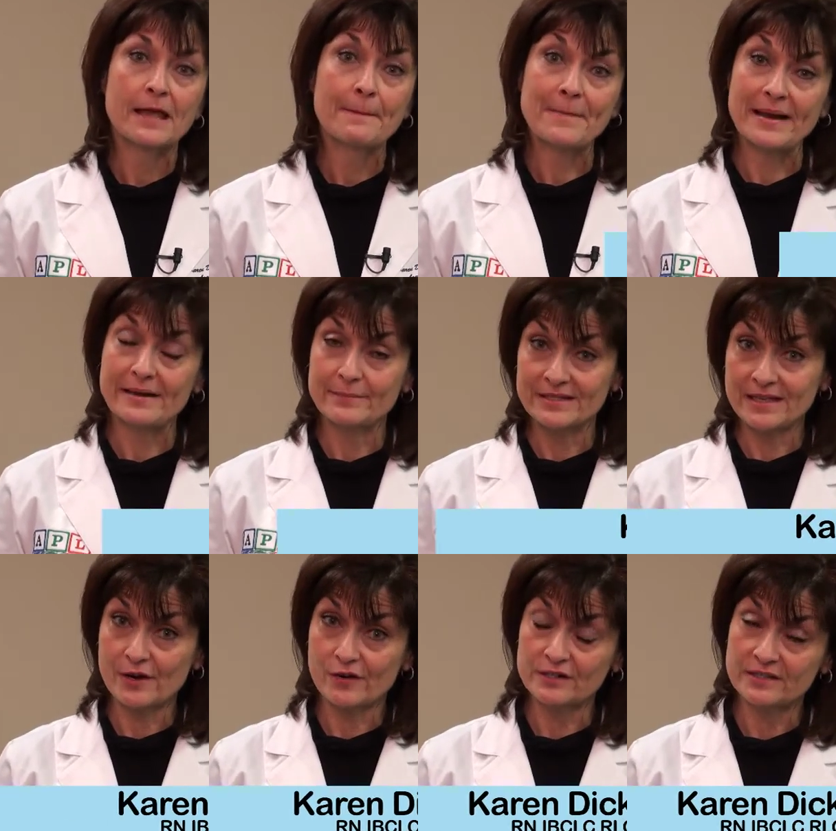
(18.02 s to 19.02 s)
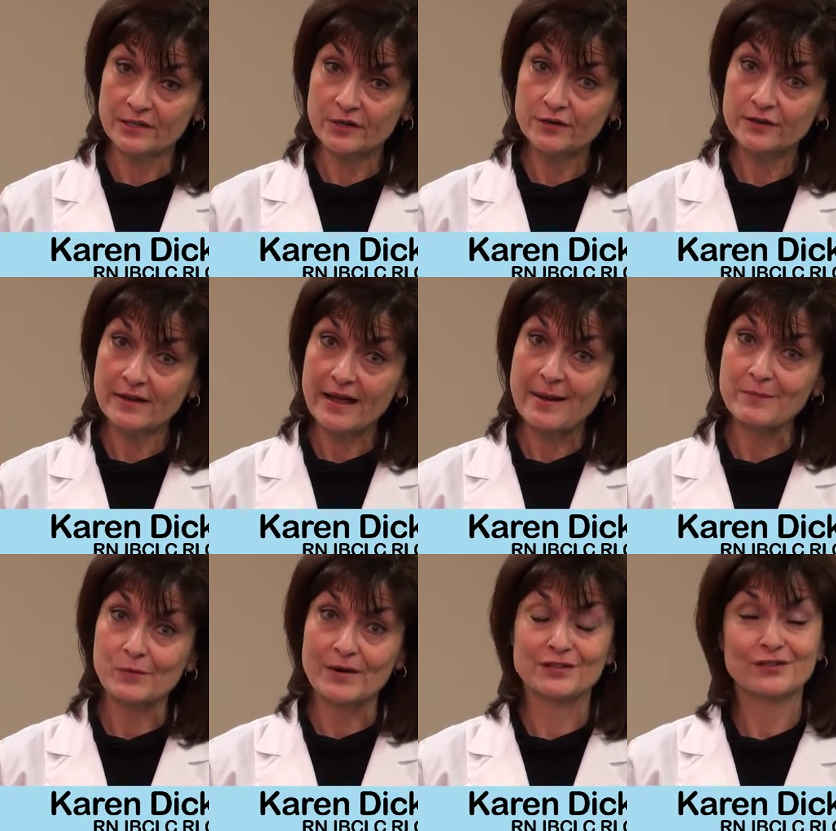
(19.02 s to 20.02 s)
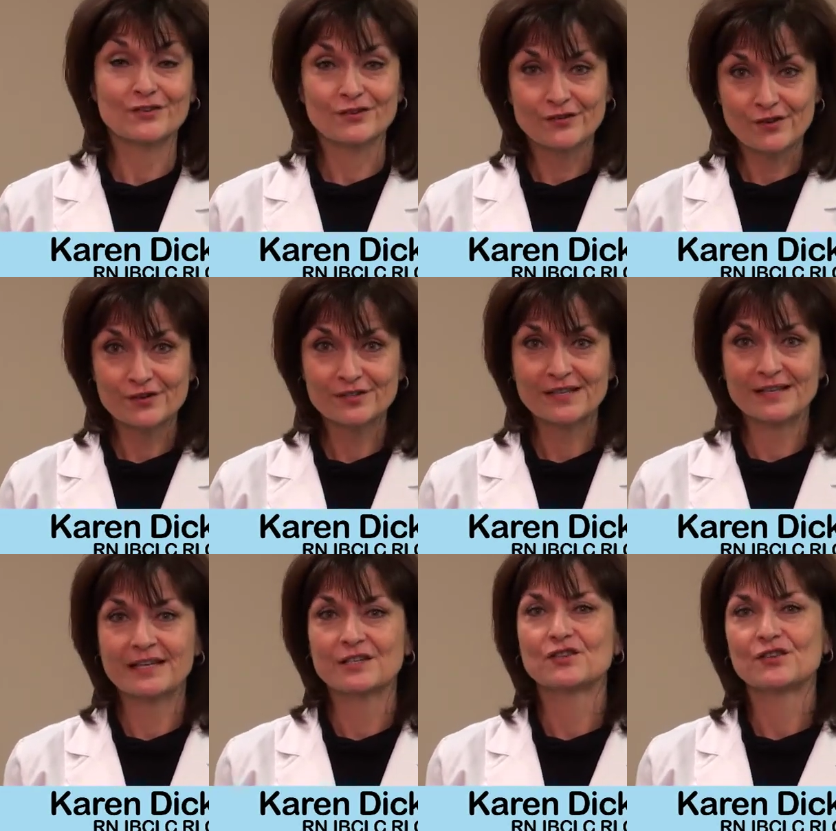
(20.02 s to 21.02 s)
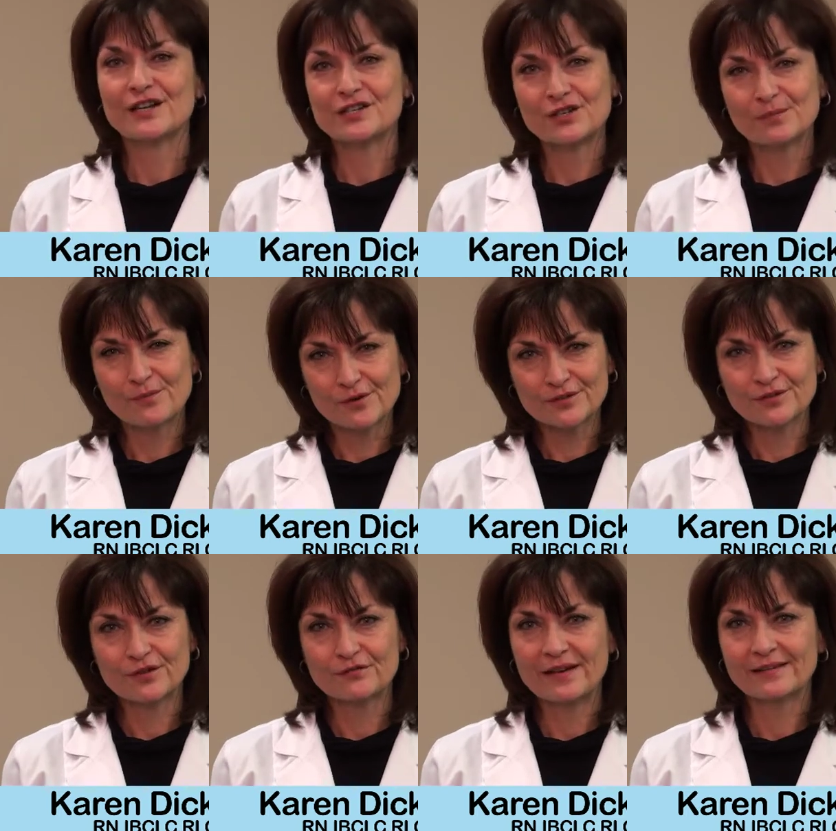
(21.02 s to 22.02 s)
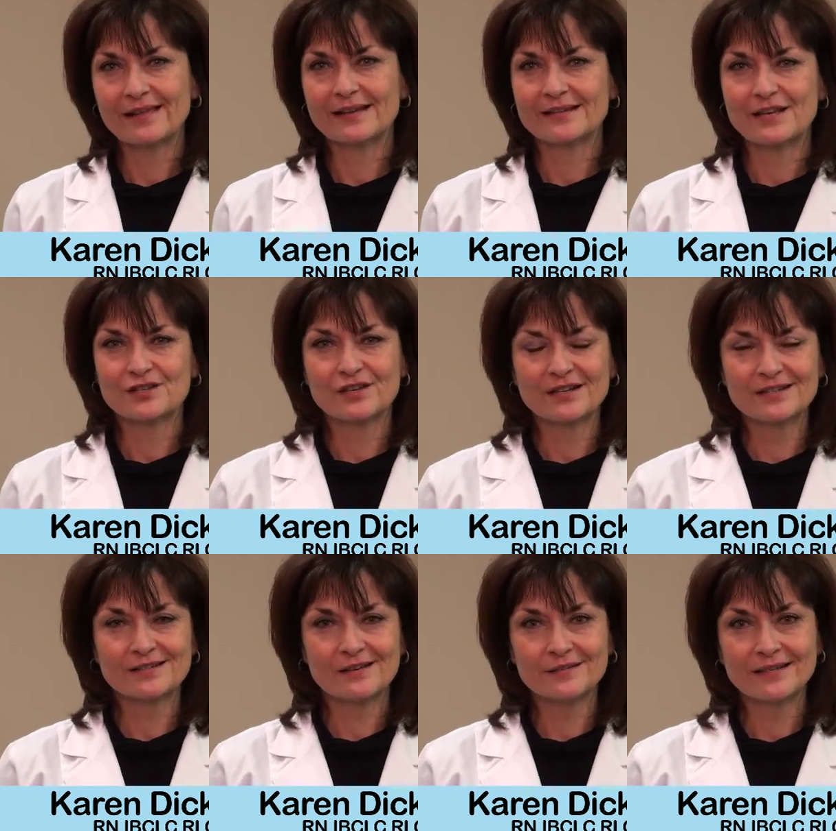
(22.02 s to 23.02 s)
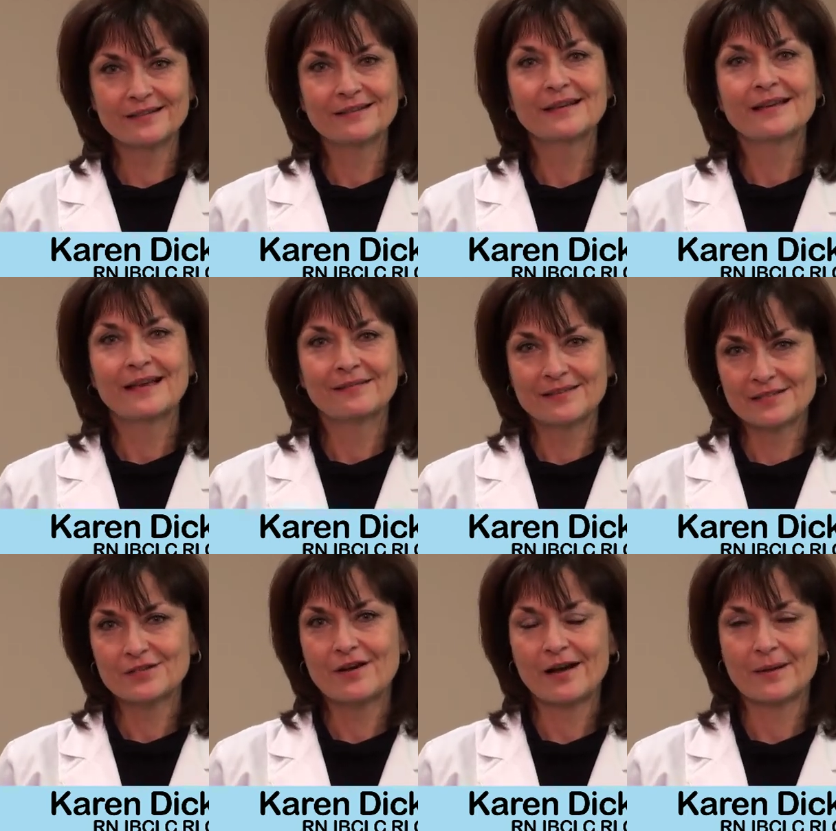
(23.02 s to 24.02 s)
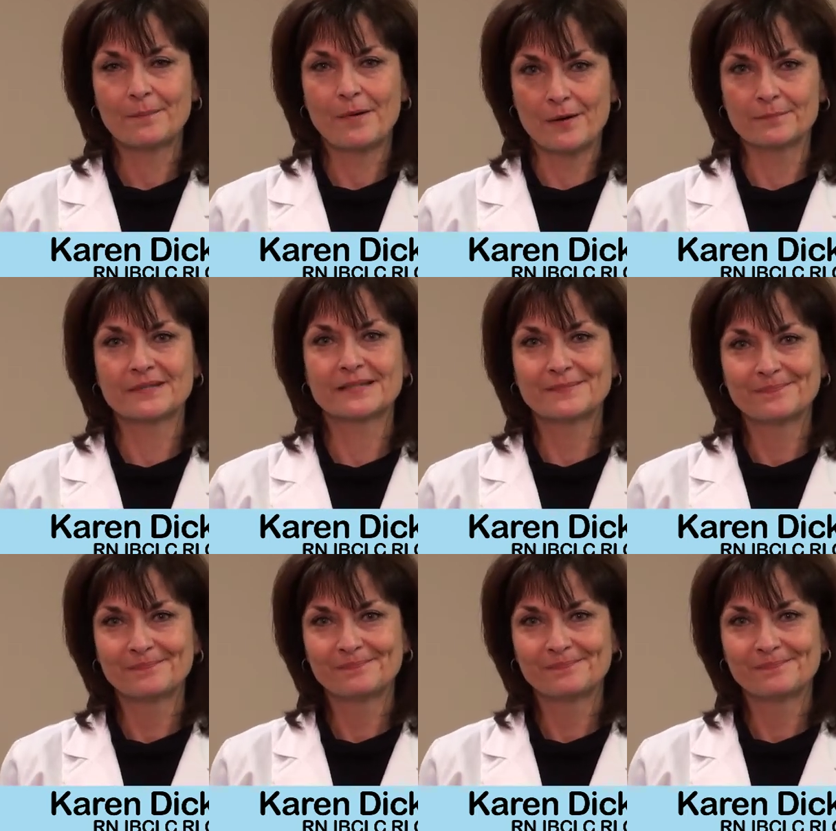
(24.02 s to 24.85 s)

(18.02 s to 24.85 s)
My name is Karen Dickert. I'm a registered nurse and international board certified lactation consultant, and let's talk pumps.